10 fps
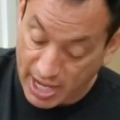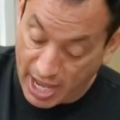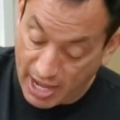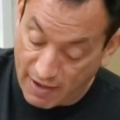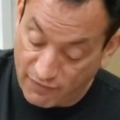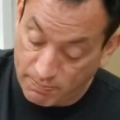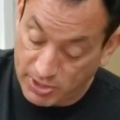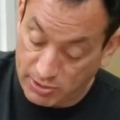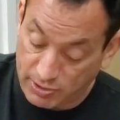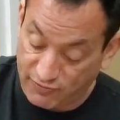I have a
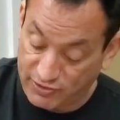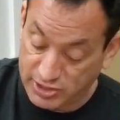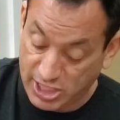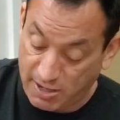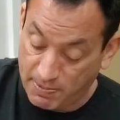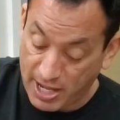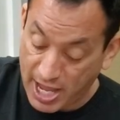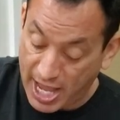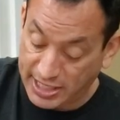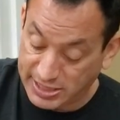beautiful shape.
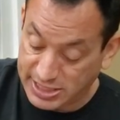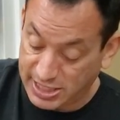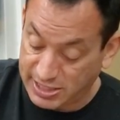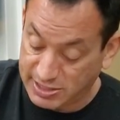I can see